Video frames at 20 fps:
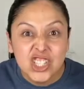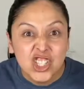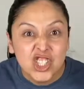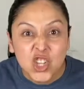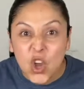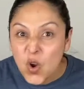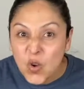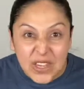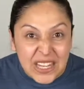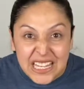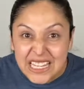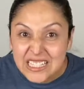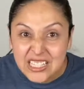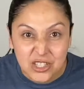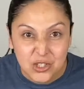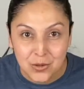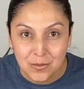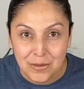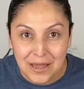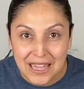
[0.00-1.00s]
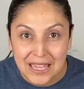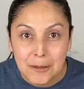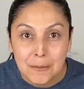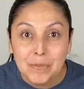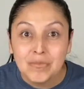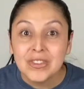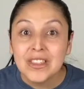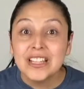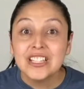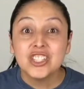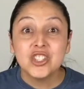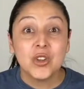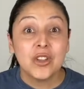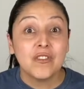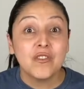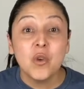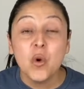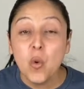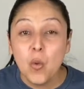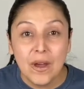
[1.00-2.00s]
so easy to make. So
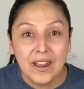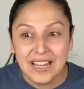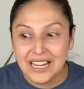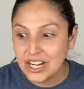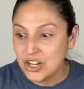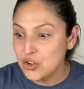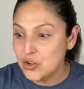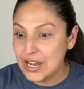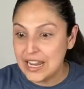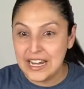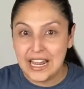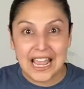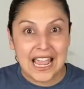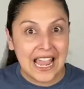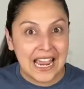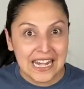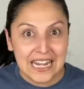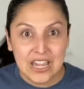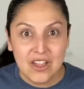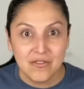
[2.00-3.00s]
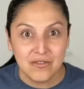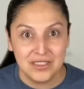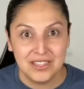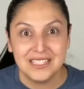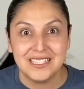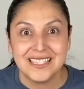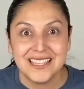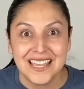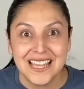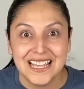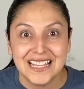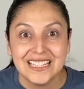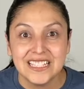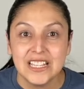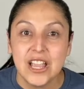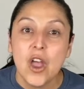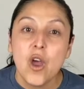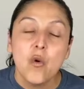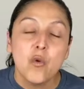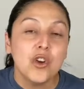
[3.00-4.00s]
if you want to create any of these things,
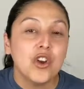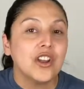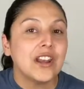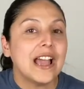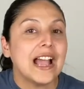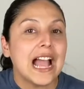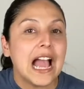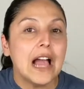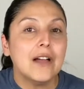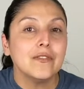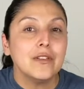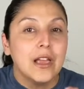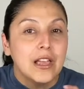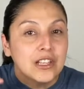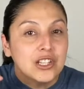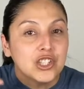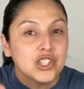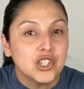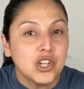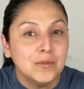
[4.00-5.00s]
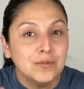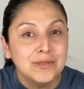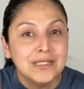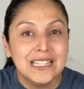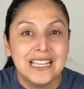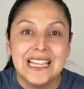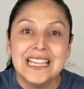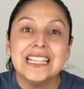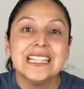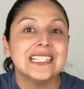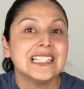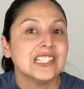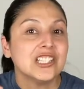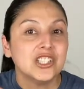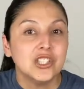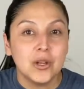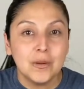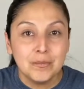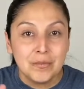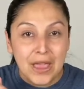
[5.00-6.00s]
we're going to have some links and
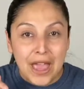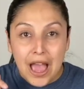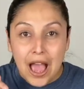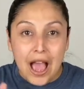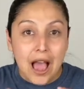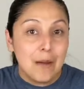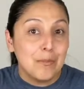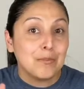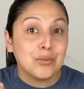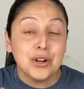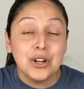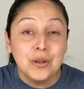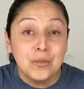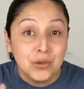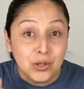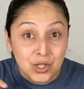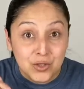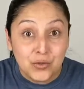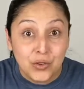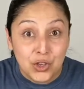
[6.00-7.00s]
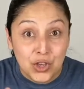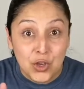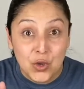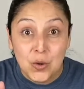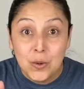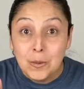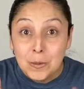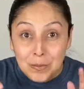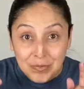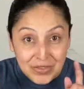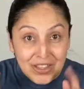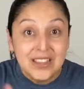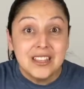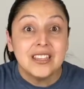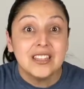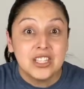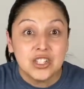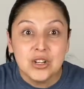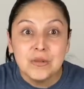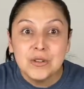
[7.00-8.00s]
some printables for you in the
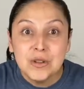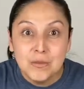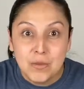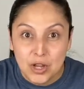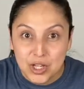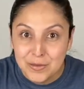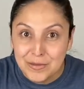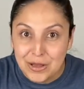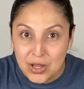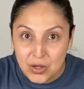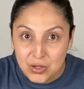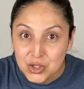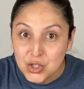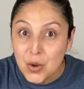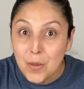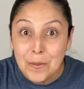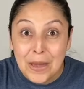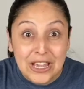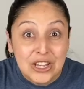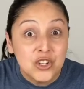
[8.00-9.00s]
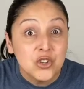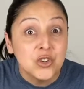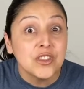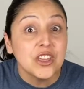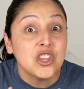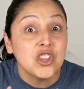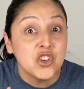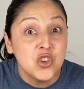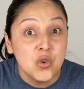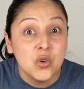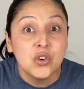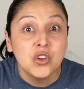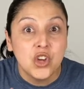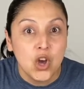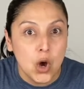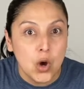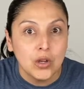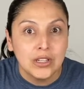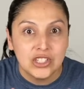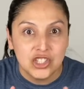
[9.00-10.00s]
description box below. So make sure that you
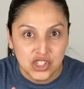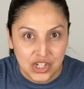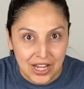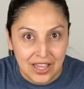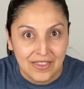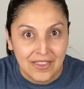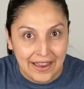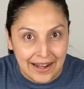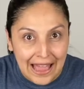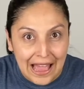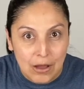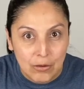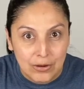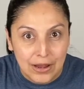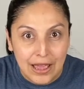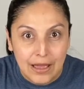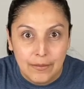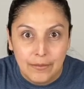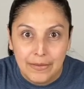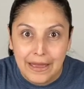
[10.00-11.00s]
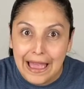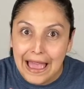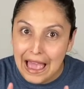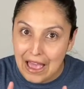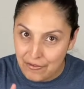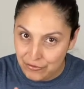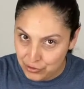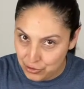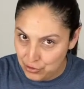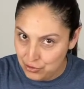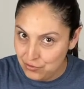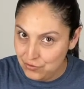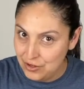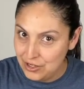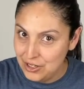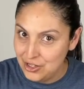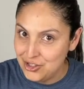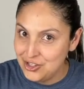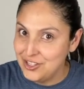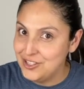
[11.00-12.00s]
go and check that out after you
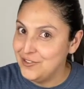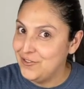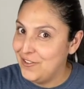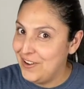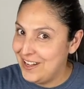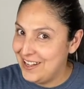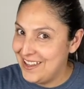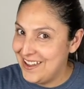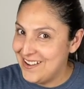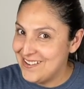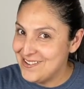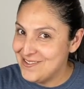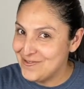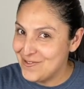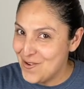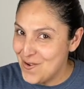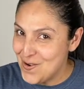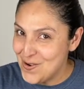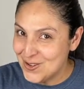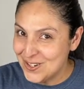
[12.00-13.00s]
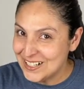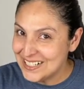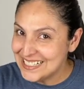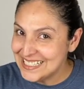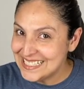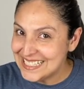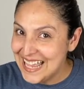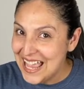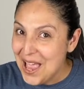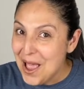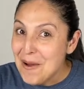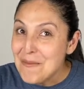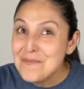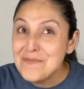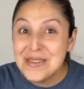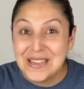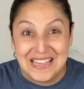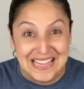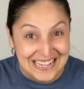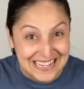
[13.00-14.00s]
finish this video, of course,
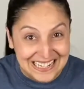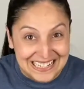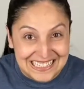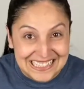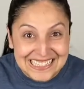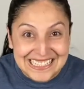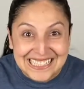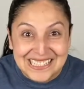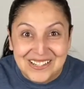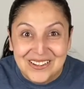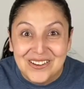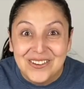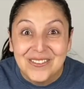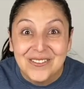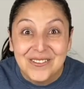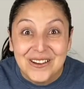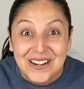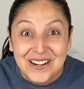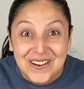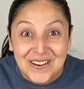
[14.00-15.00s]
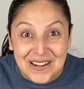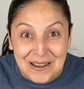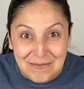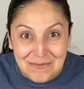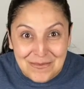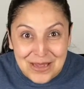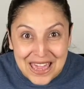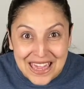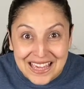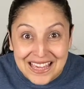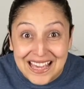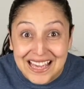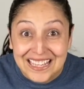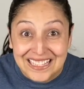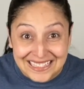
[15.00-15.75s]
because we're going to make